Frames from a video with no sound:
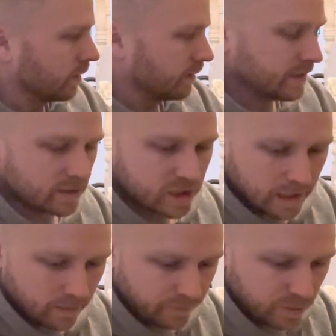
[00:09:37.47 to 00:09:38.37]
Need to
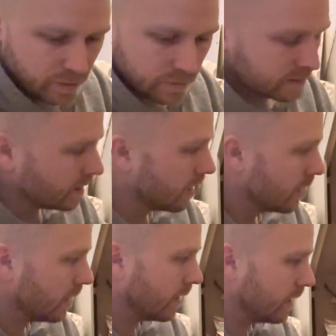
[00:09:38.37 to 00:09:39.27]
check the fuse
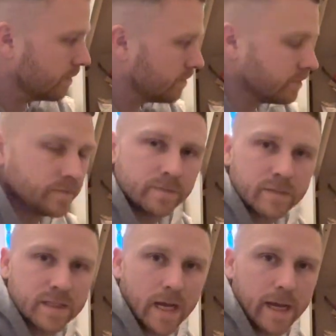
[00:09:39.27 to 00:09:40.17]
um,
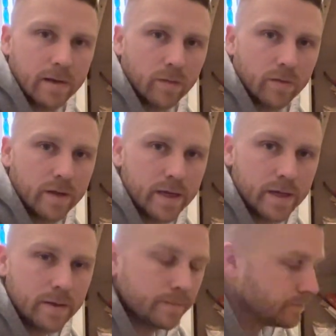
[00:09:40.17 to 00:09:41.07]
setting on the